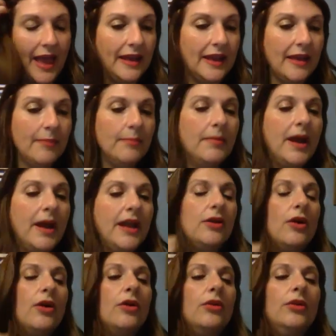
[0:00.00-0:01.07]
and my
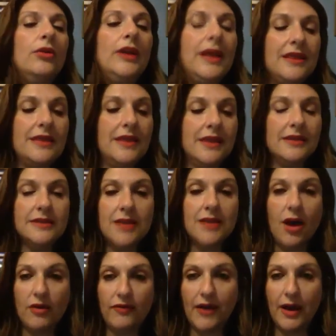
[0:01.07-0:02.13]
goal in this
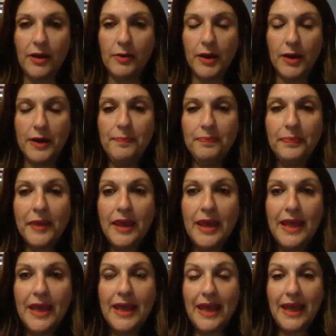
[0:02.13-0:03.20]
half hour
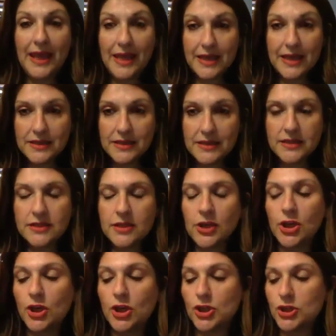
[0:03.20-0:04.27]
is
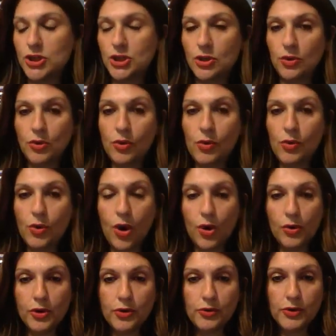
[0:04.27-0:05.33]
to
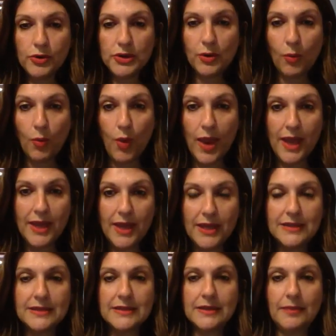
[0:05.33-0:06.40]
go through some
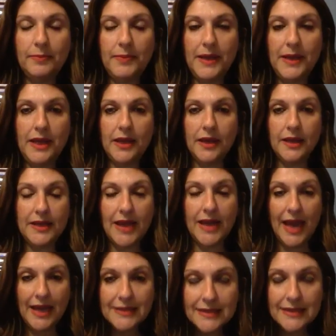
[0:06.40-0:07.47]
ways to be
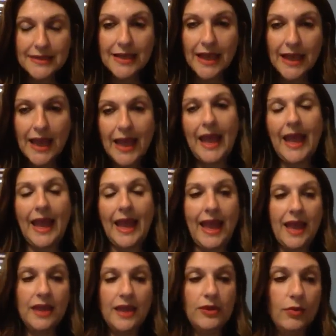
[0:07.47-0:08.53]
nice
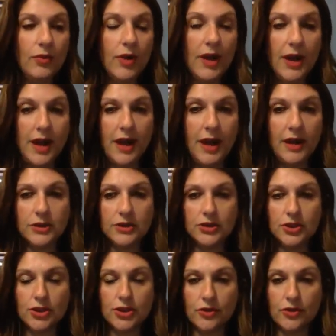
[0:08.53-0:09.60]
and organized
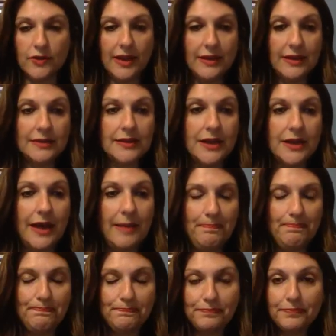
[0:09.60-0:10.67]
during this time.